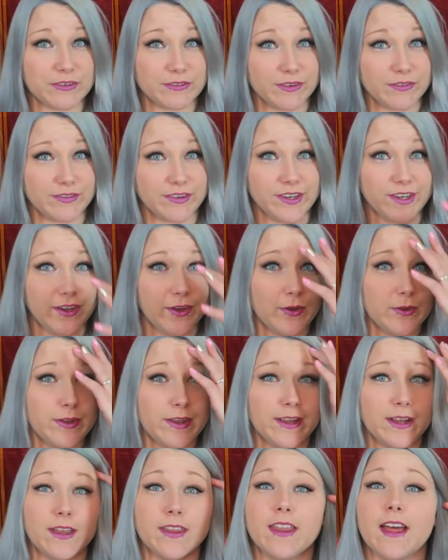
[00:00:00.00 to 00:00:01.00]
middle of a video
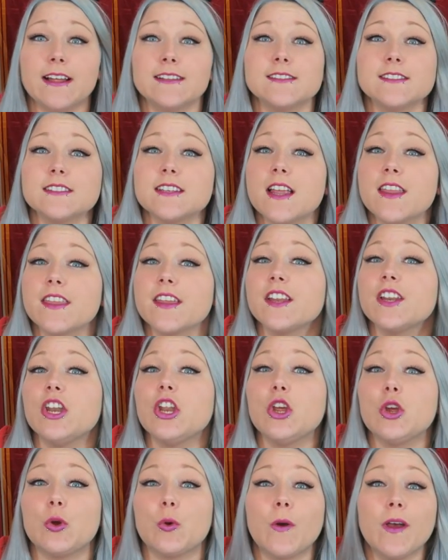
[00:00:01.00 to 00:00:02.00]
like that's nothing
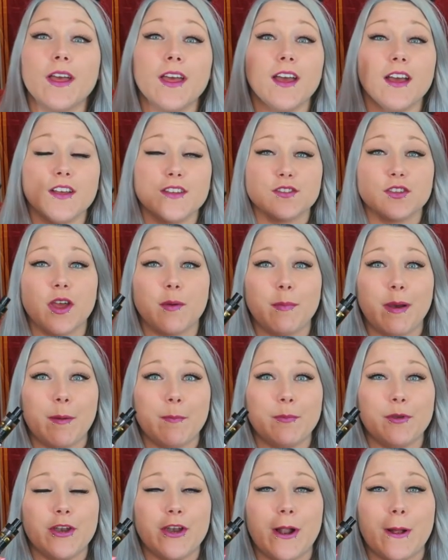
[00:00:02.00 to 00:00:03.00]
new so I
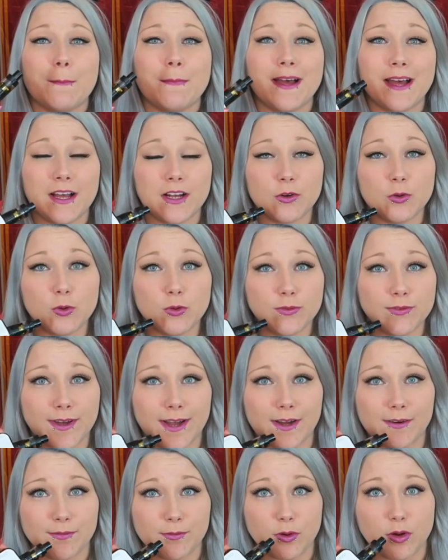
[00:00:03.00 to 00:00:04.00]
popped it on my
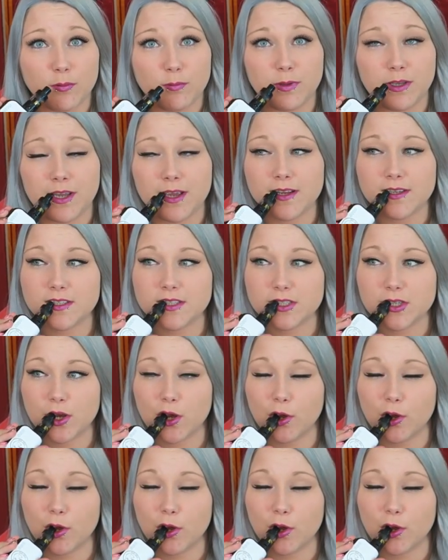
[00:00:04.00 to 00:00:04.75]
Coolfire 4 Plus